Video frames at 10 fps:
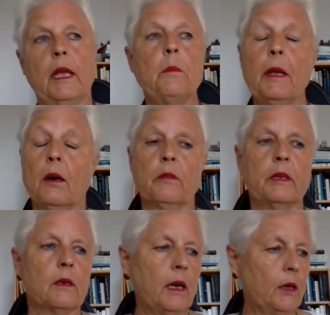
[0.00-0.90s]
get me out of
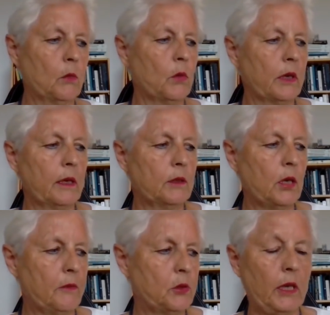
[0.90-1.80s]
here. I don't want it
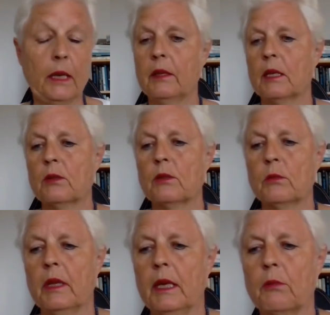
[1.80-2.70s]
to have anything to do
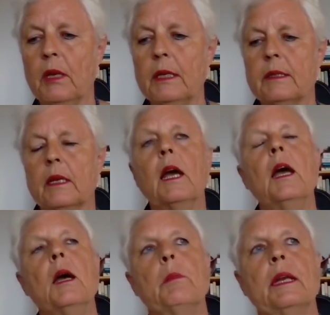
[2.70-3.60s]
with any religion.
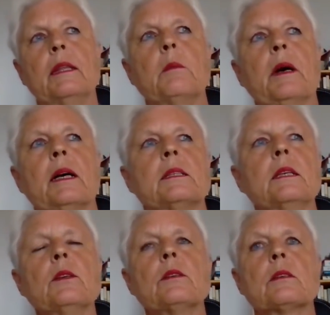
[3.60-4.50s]
But in the
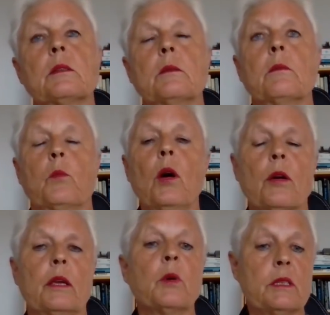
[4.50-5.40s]
Martinez's
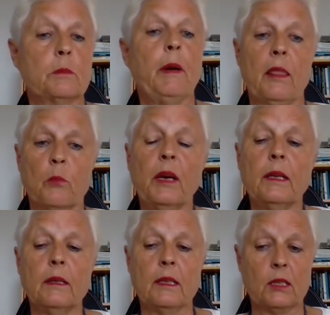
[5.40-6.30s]
work, which, by the
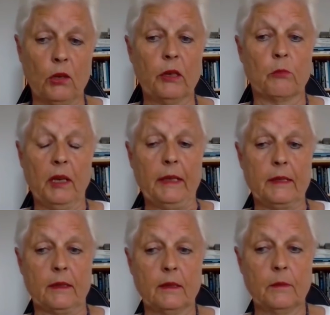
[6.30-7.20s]
way, is not a
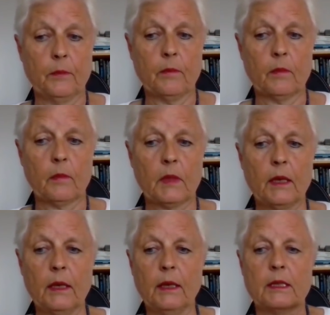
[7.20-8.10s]
religion,
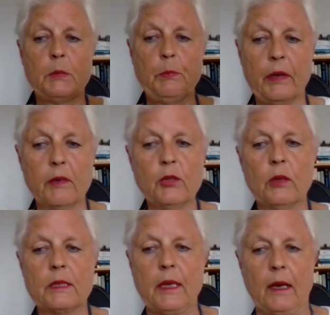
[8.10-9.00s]
it is
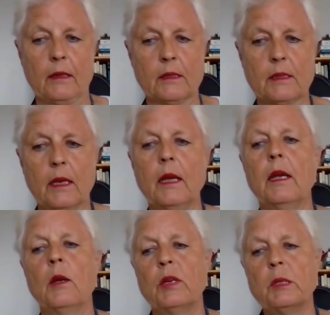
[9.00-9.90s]
spiritual science,
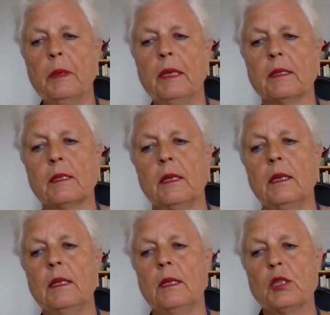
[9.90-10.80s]
which means
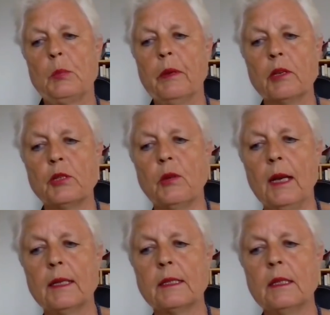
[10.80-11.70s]
it is
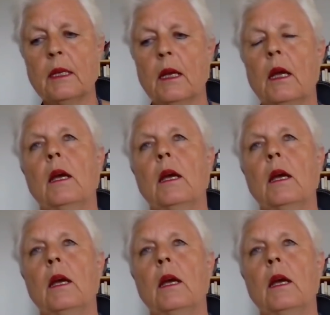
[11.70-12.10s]
spirituality